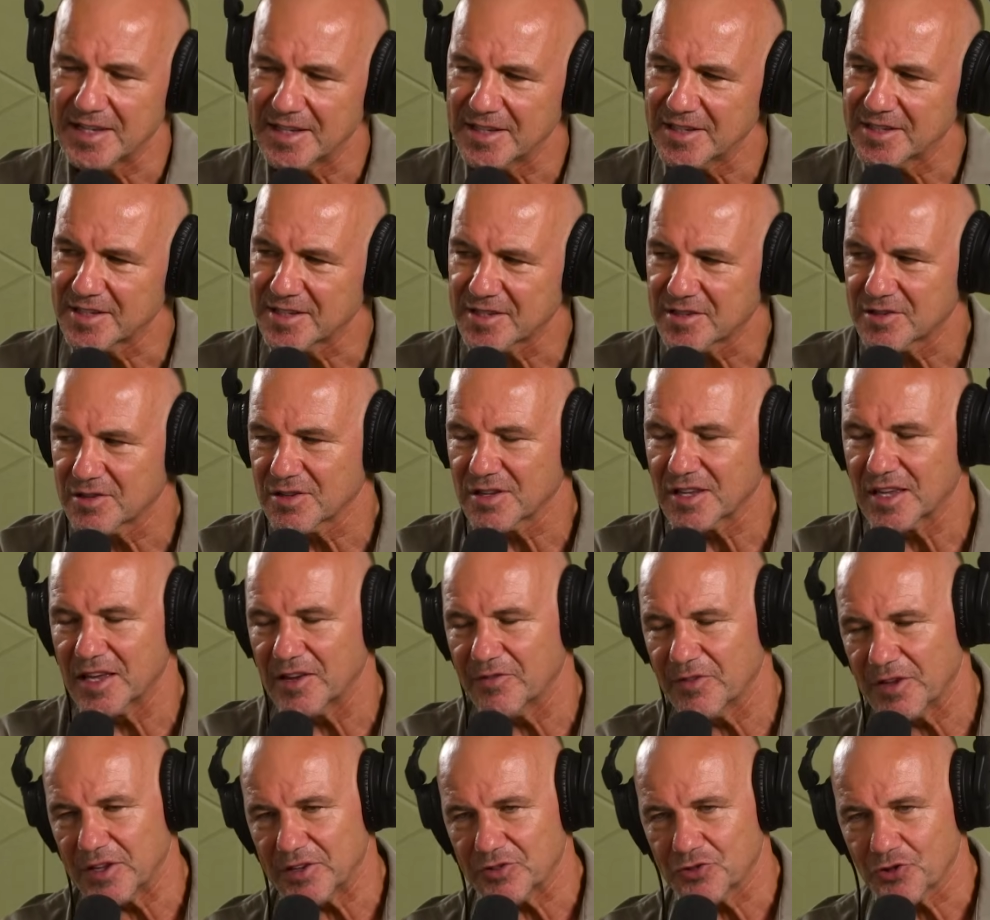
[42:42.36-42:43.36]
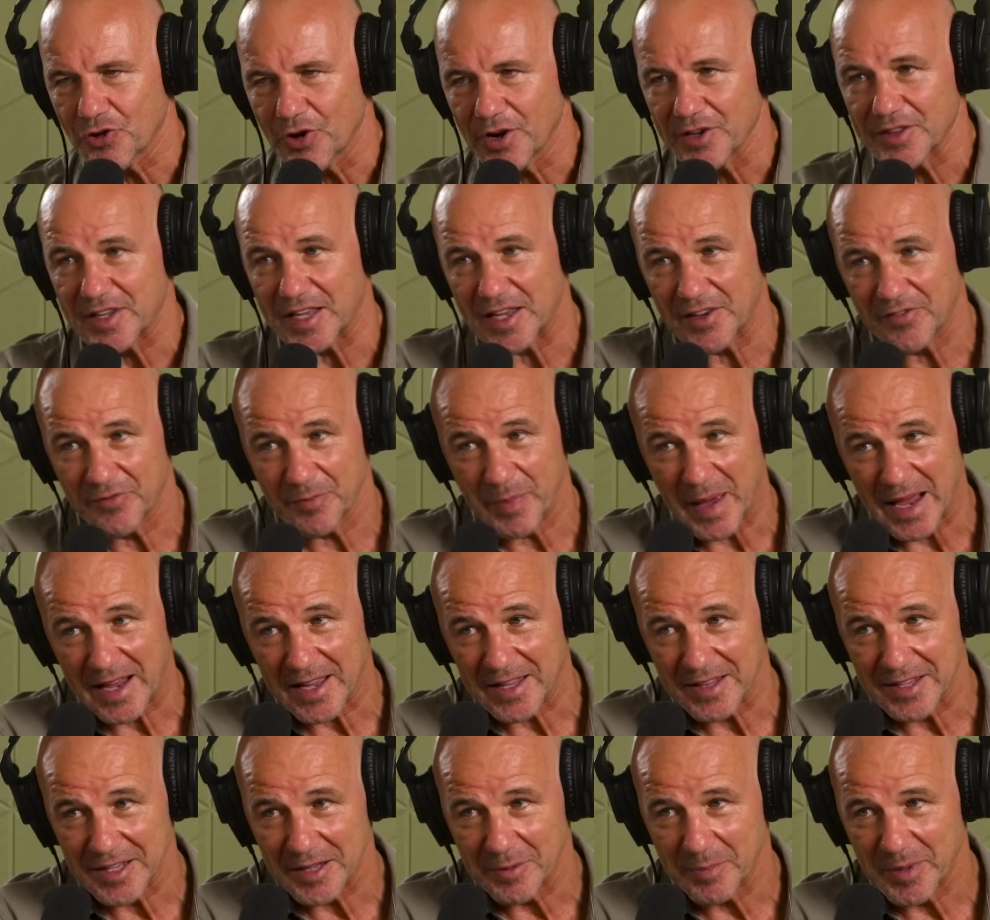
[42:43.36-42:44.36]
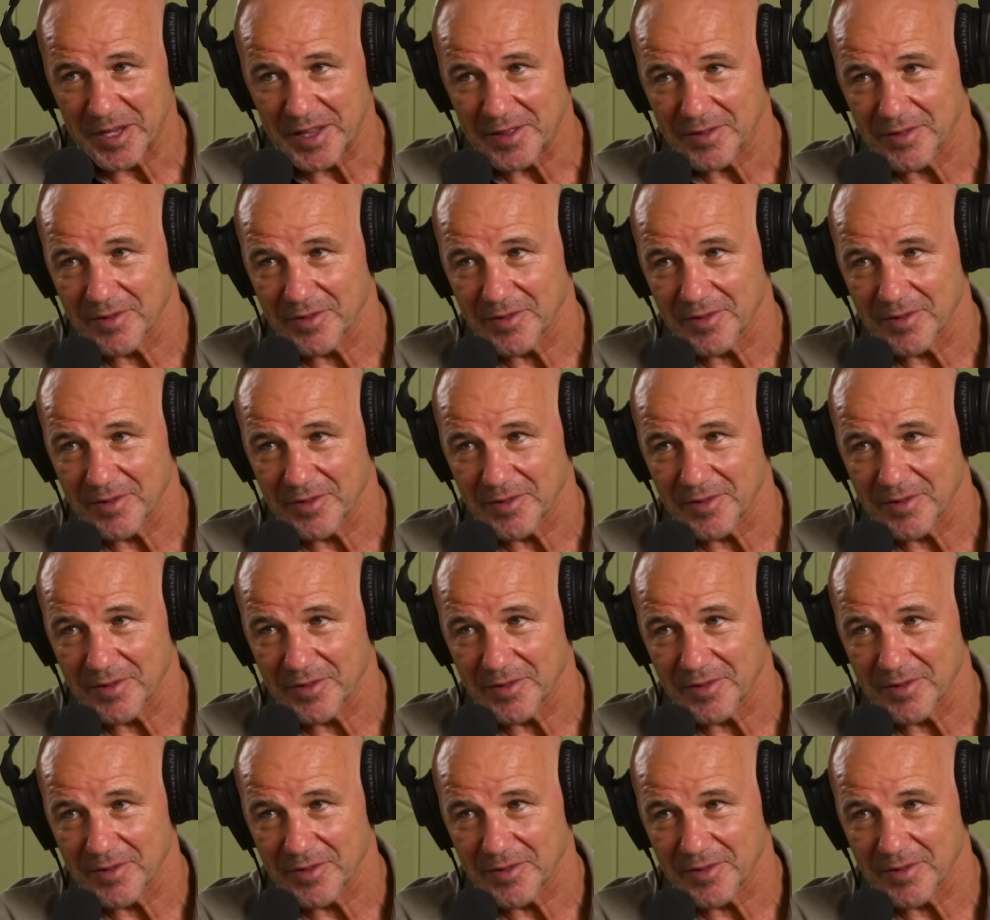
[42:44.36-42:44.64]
is trying to give back a little bit?